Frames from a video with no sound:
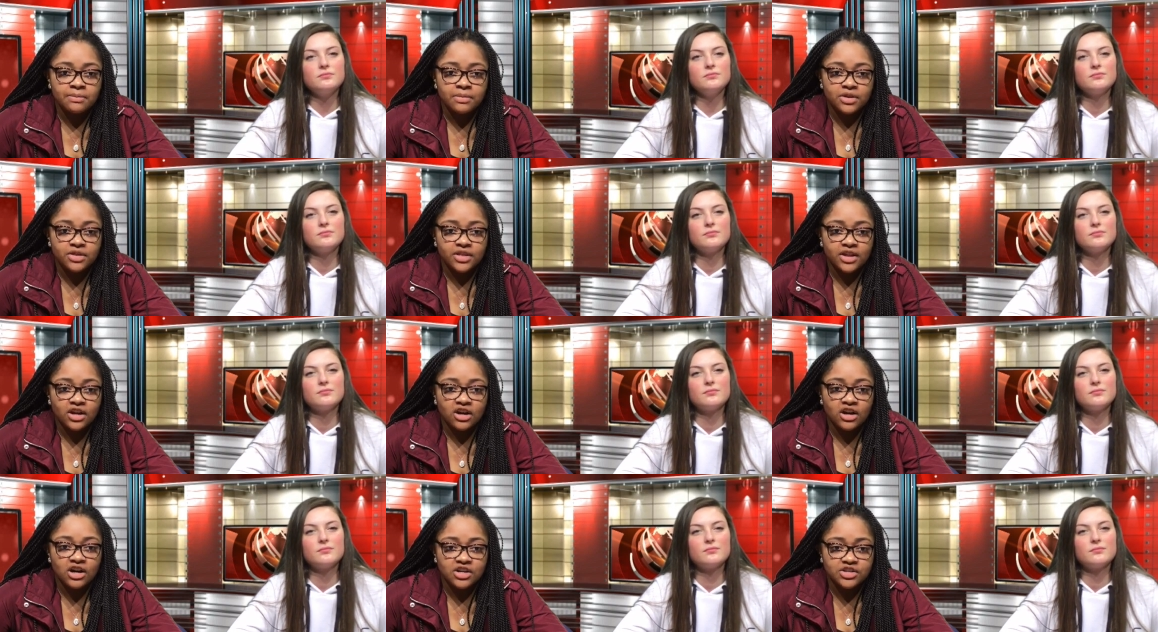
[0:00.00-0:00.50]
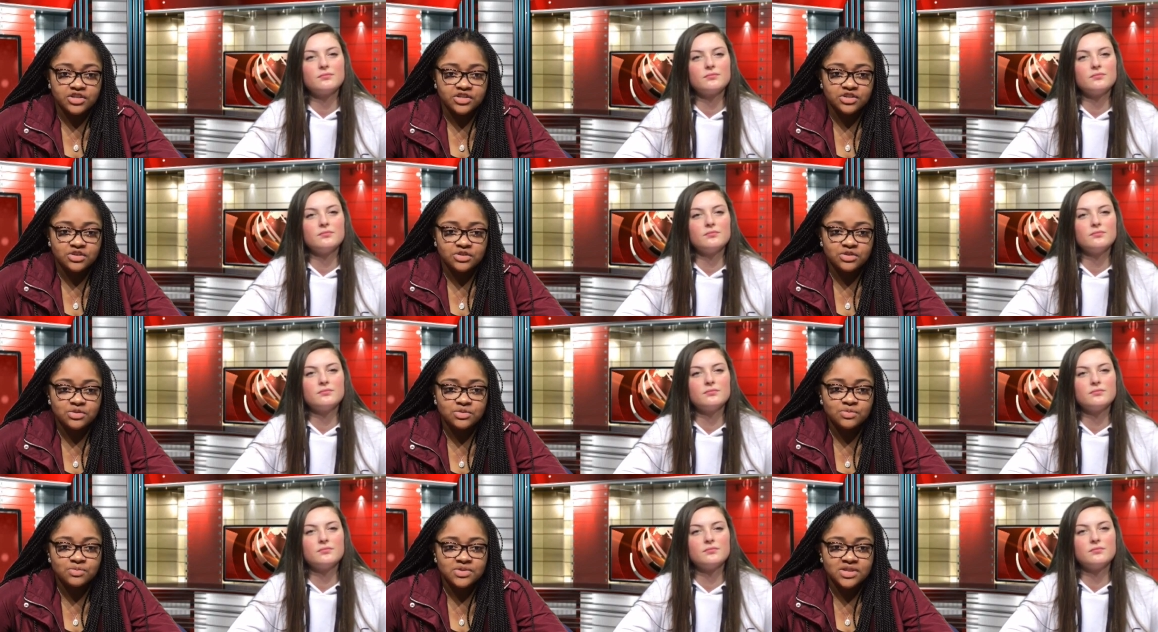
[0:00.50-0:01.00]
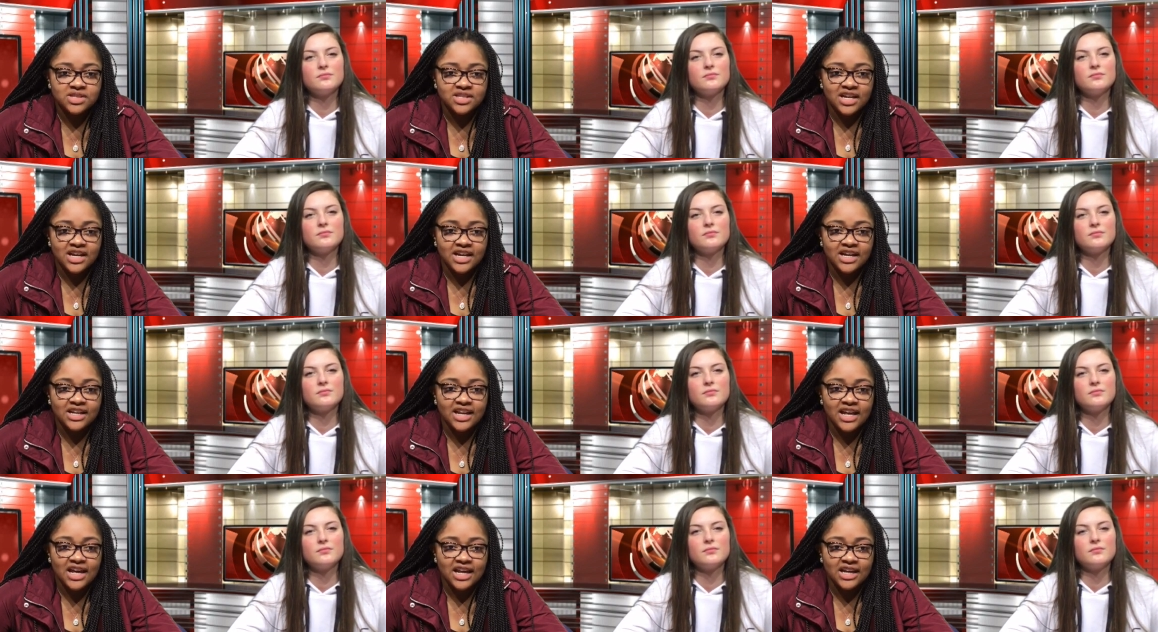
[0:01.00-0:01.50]
Speaker 1: but they also
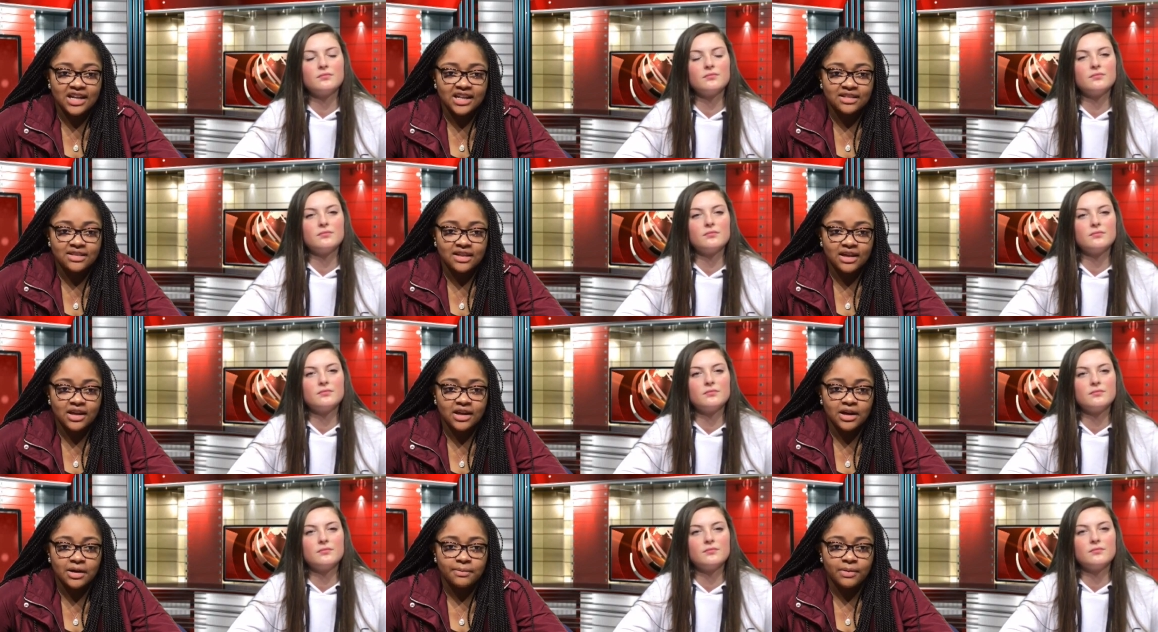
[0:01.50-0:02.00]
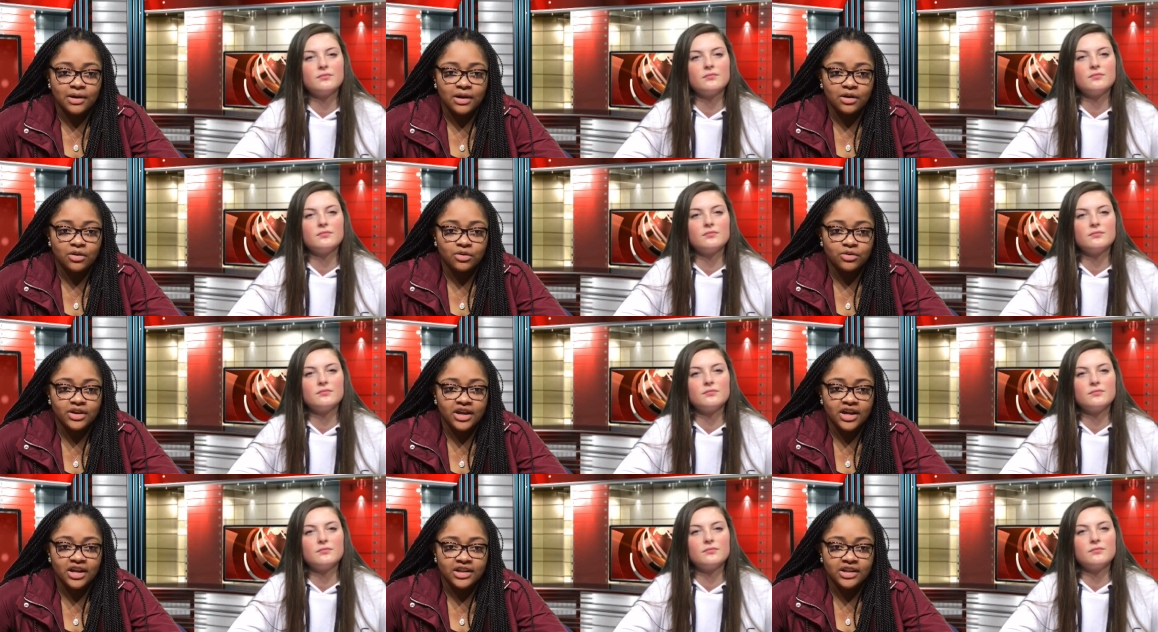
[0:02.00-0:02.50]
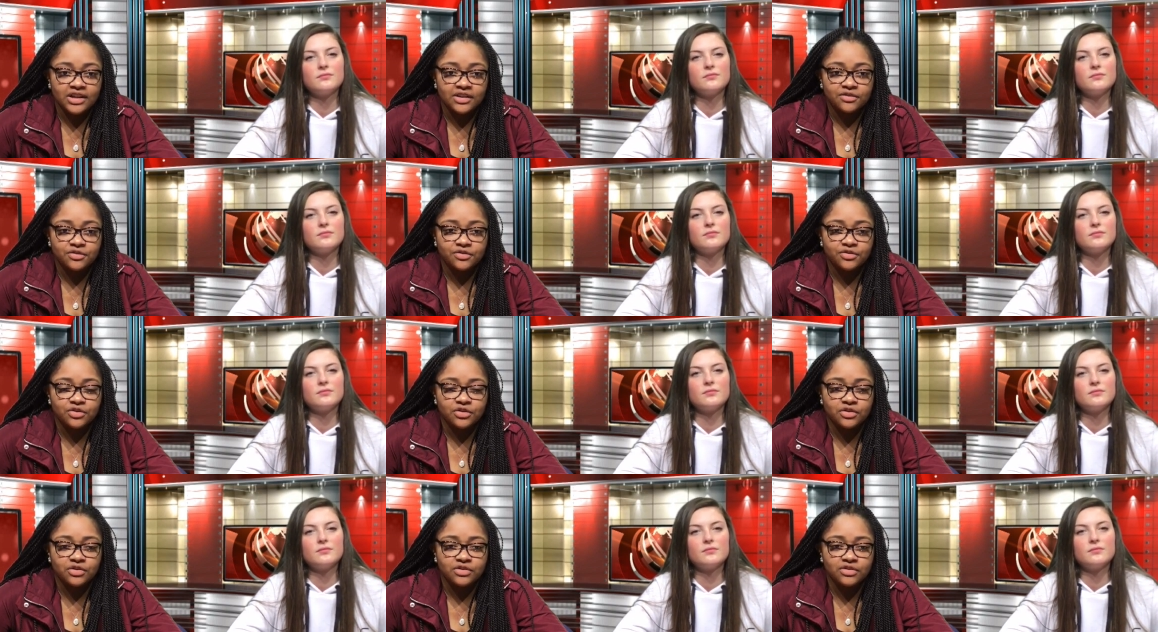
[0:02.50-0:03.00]
said anything about
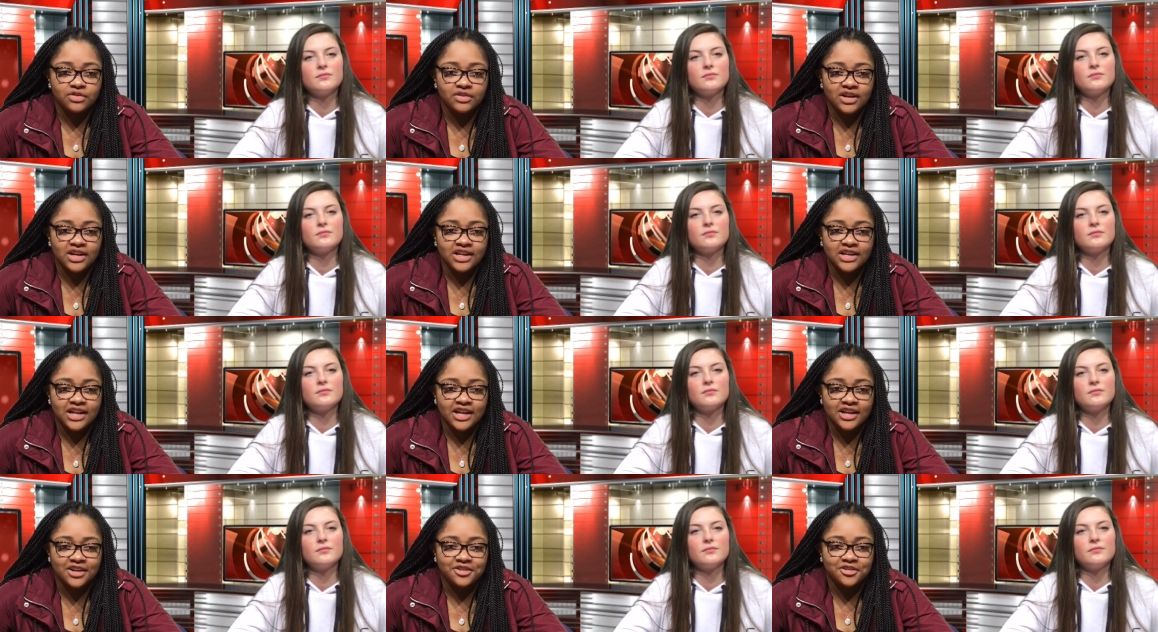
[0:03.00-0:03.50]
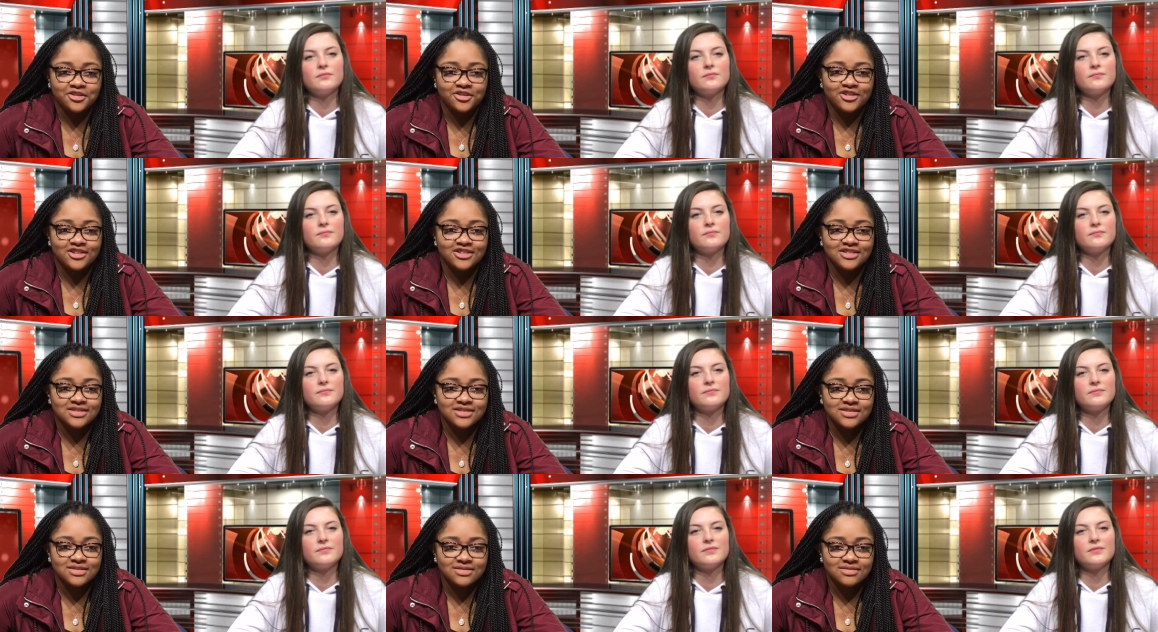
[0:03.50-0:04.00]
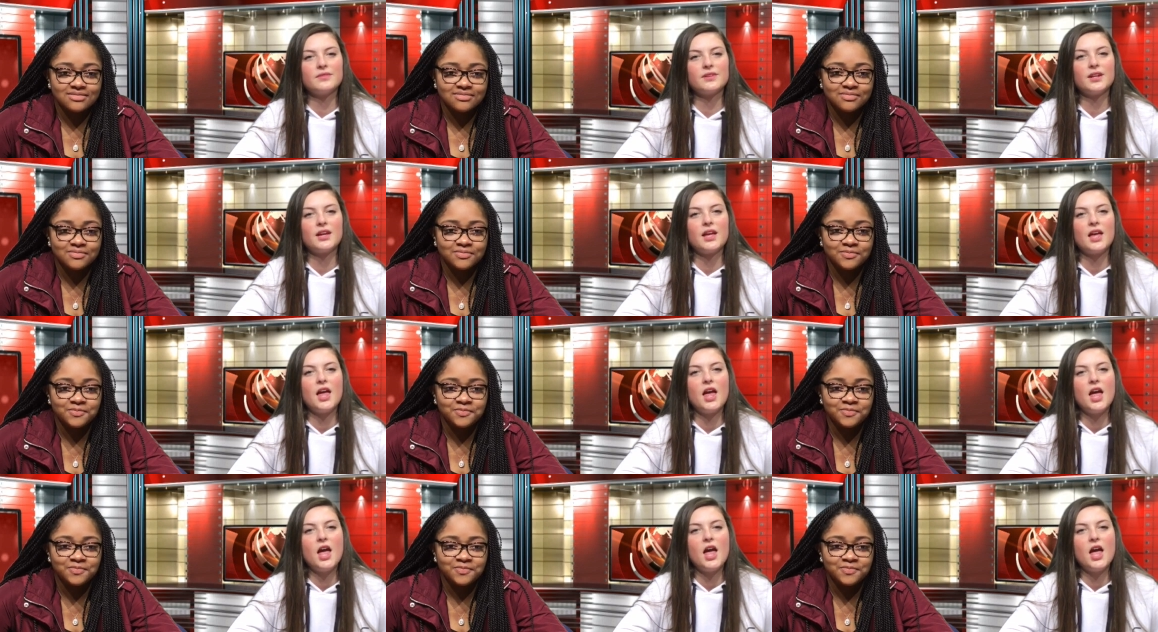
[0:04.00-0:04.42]
killing for the inheritance.